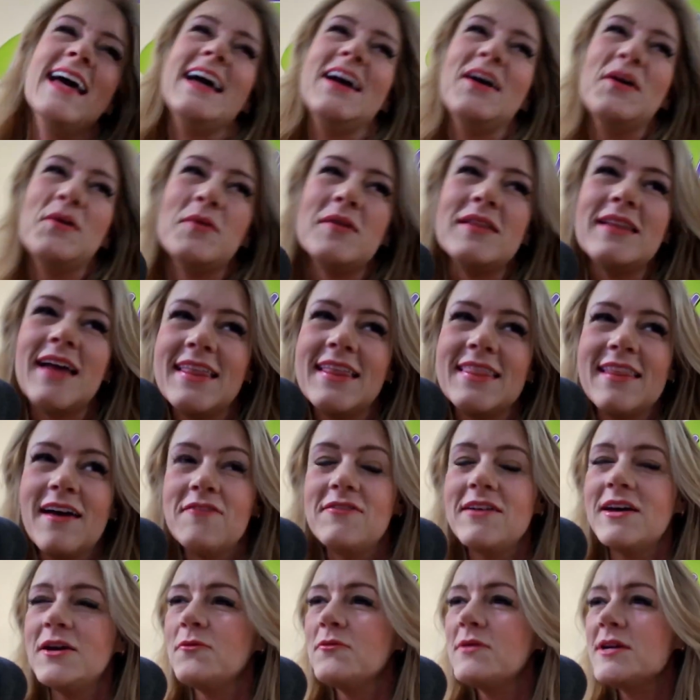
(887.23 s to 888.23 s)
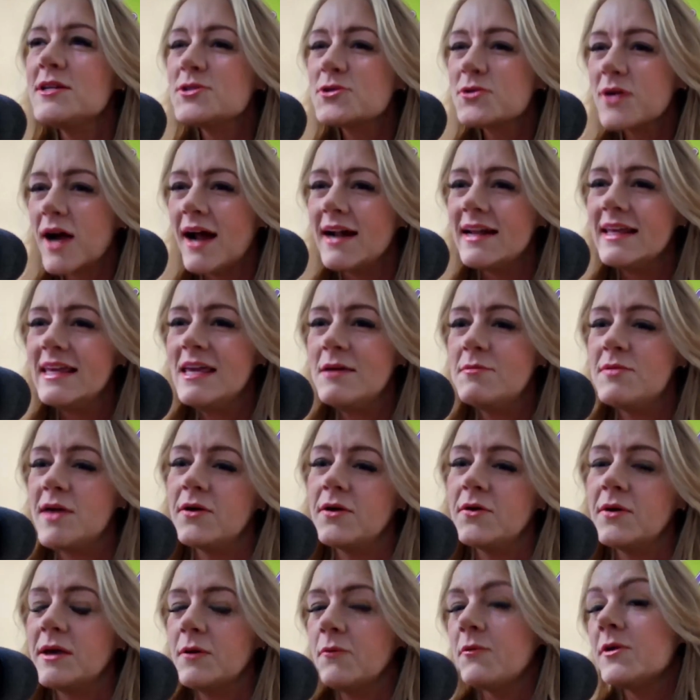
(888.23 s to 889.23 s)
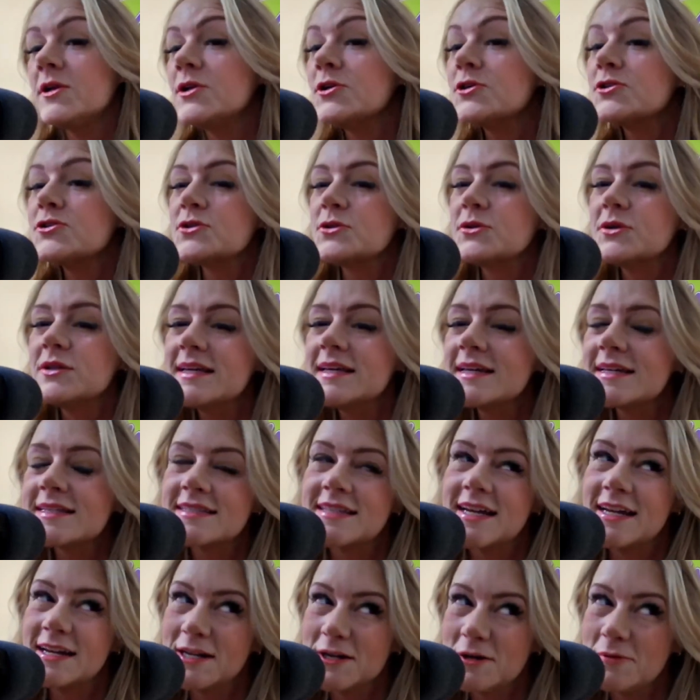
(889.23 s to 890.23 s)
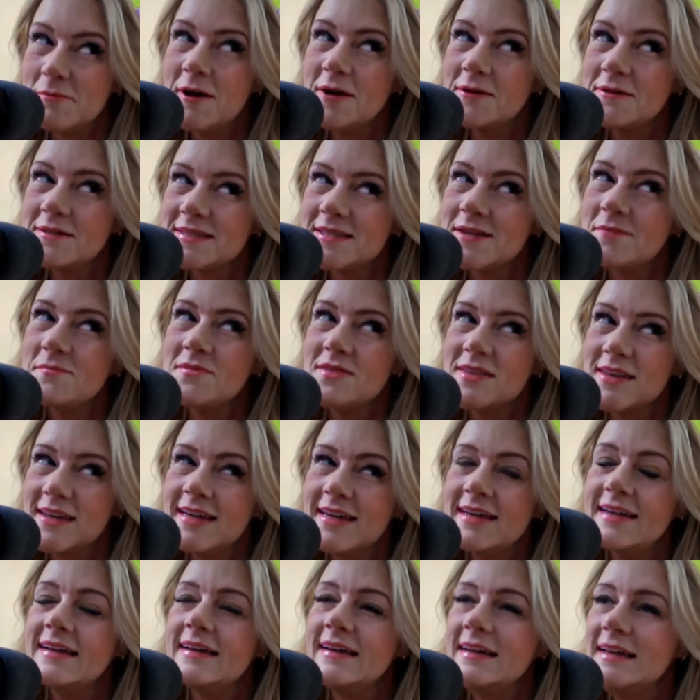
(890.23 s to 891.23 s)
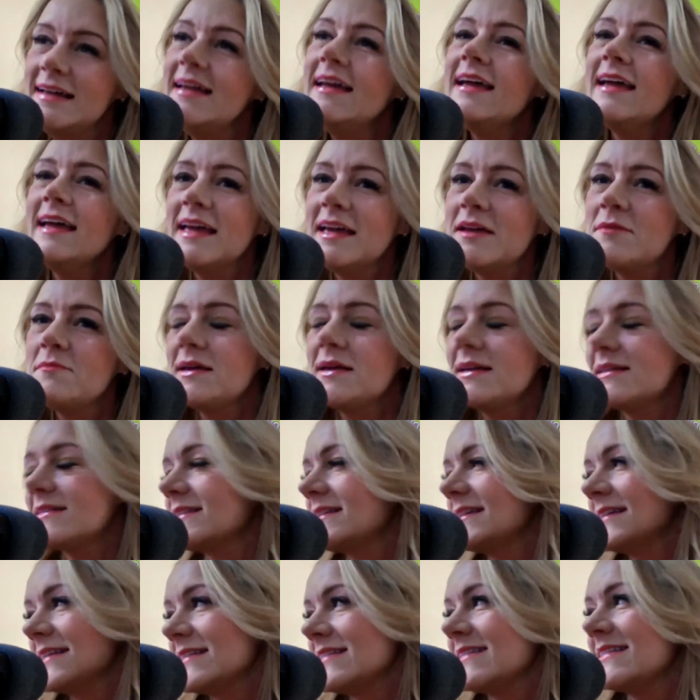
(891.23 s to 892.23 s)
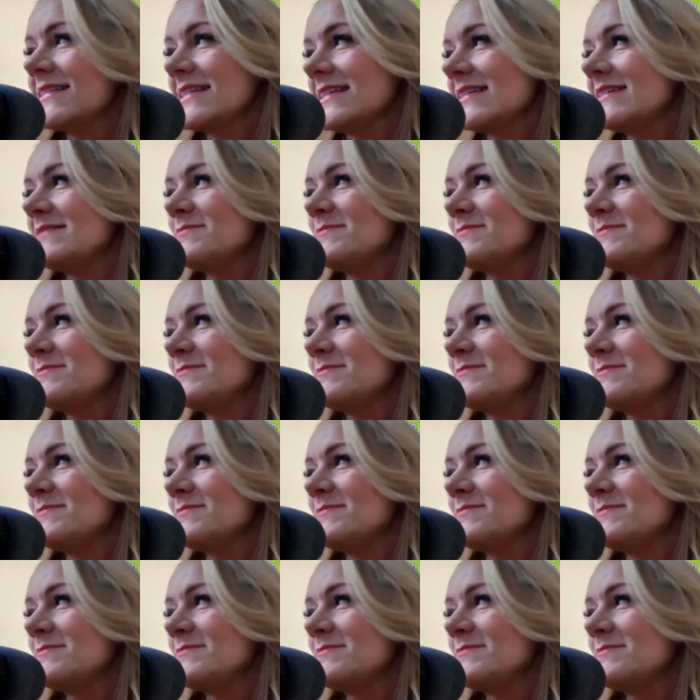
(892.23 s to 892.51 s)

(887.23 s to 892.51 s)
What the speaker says: Well, I love it. We try to keep that going. When you're truly excited about something, it makes it easy.